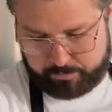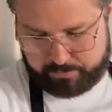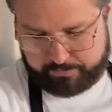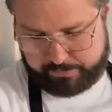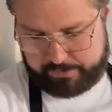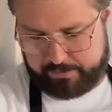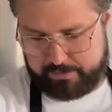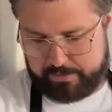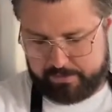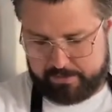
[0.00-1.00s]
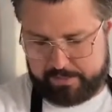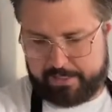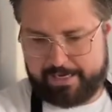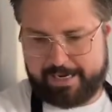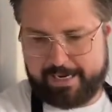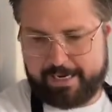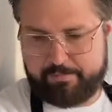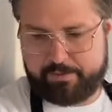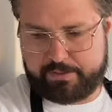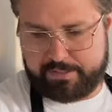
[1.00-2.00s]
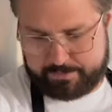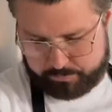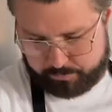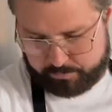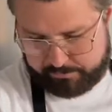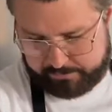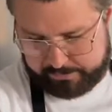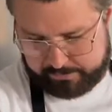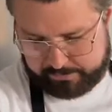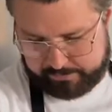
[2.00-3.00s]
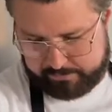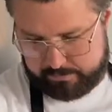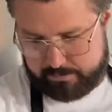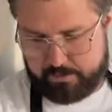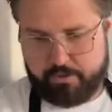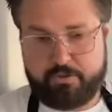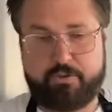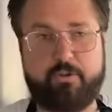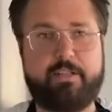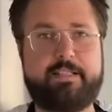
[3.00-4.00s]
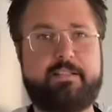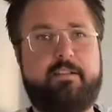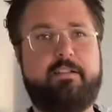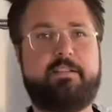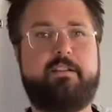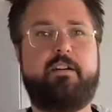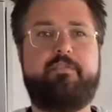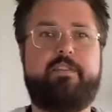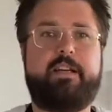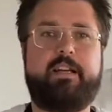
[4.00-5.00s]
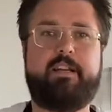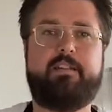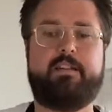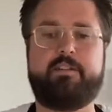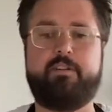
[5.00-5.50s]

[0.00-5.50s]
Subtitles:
of honey, and half a teaspoon of vanilla. So let's start this off and let's